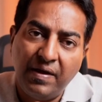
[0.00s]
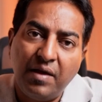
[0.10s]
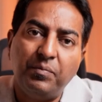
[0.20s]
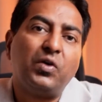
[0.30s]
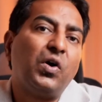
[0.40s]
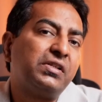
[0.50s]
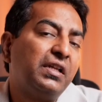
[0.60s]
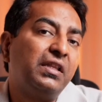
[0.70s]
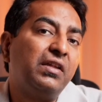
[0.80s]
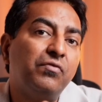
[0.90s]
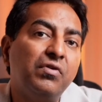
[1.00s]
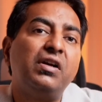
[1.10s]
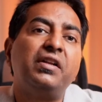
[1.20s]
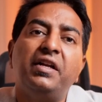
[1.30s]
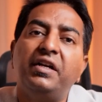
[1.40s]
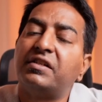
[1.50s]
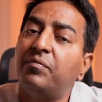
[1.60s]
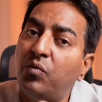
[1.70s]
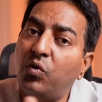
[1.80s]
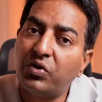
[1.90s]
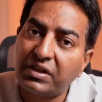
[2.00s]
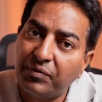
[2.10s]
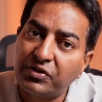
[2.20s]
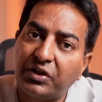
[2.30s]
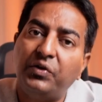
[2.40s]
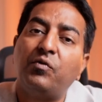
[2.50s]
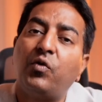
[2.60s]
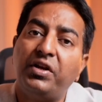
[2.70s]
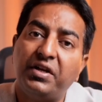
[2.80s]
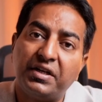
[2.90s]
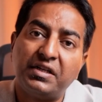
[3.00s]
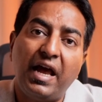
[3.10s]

because the world needs more cybersecurity warriors